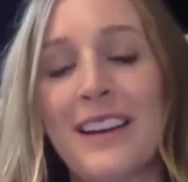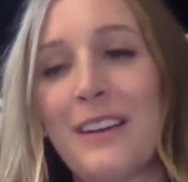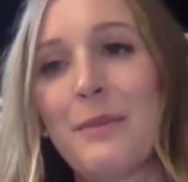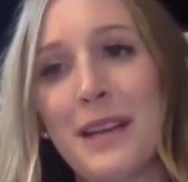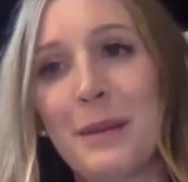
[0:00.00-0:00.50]
And
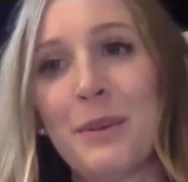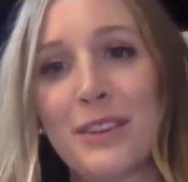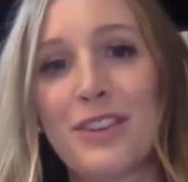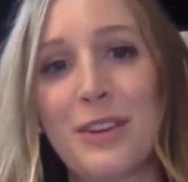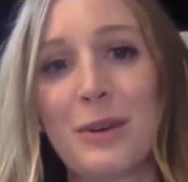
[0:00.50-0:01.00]
I've been able
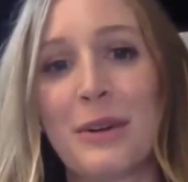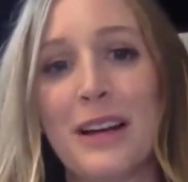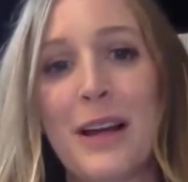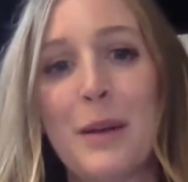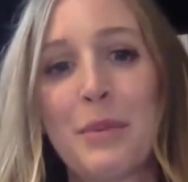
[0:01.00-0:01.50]
to
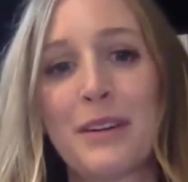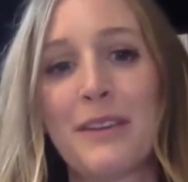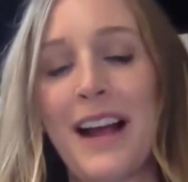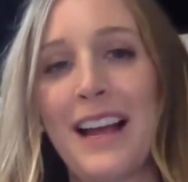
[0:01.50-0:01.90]
I've